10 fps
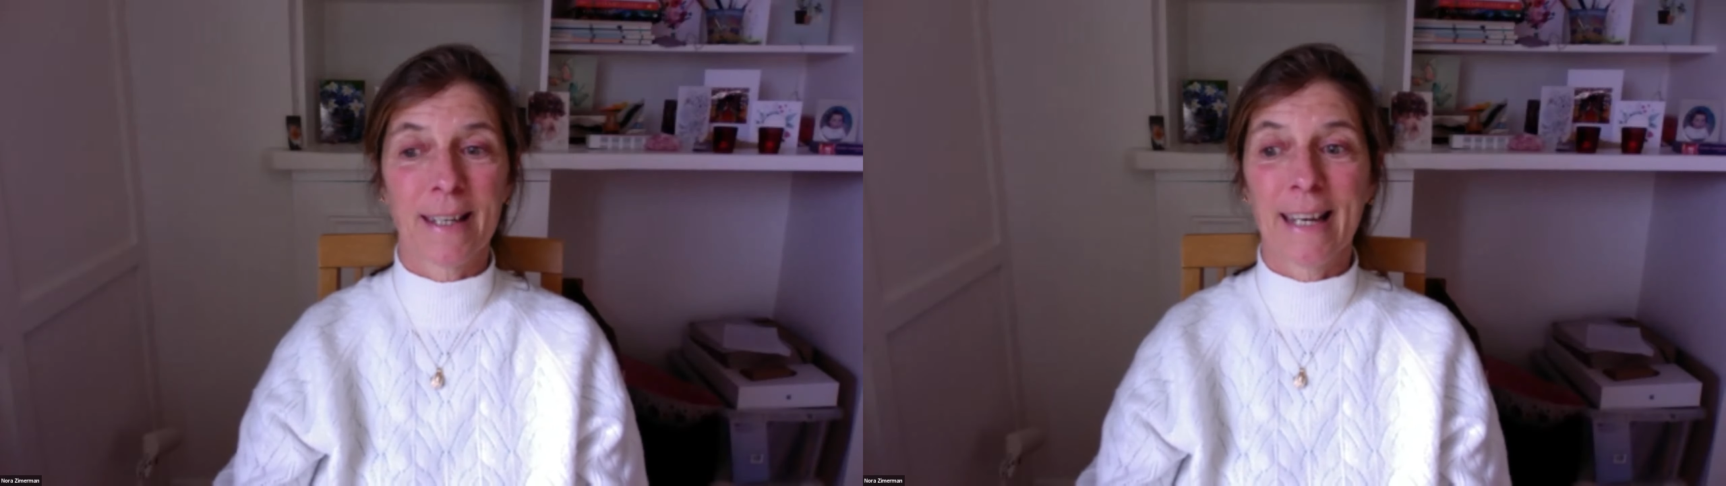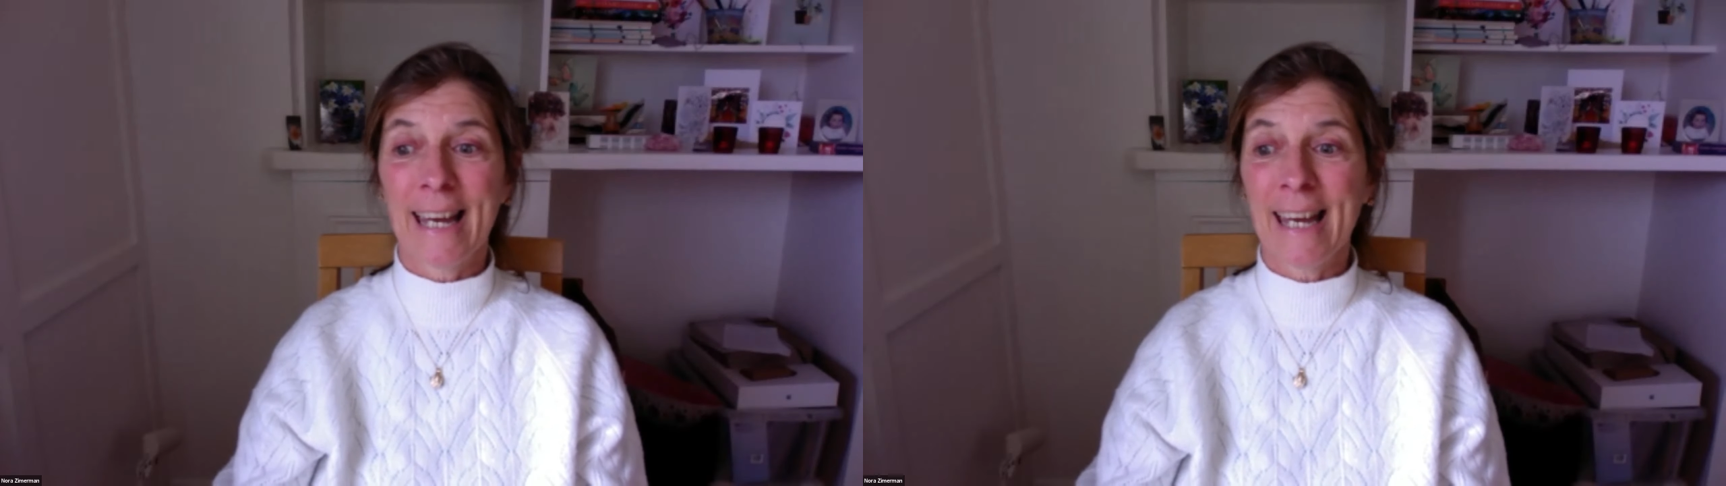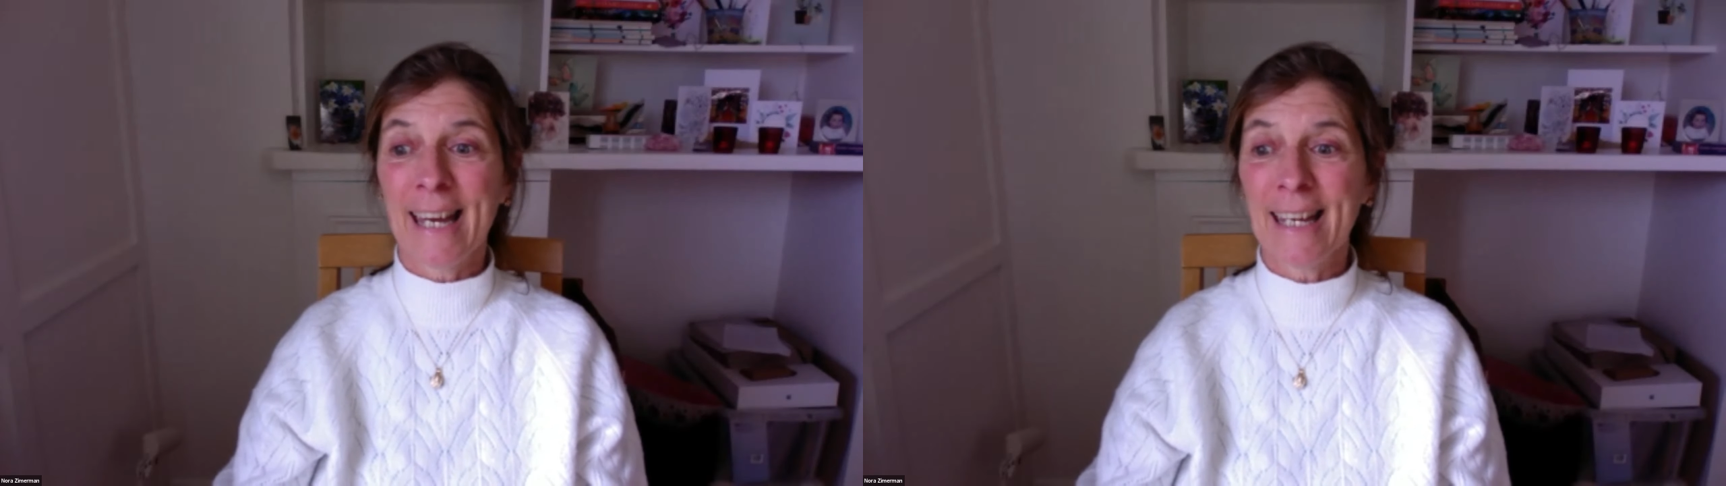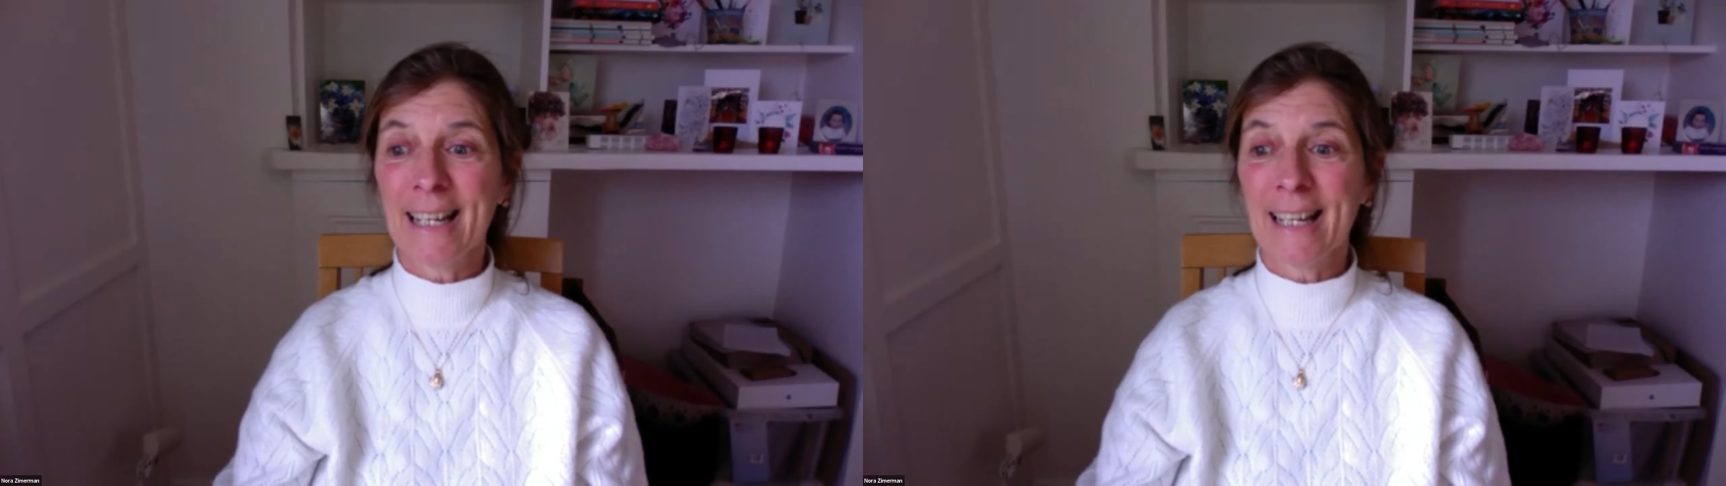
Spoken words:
Hey,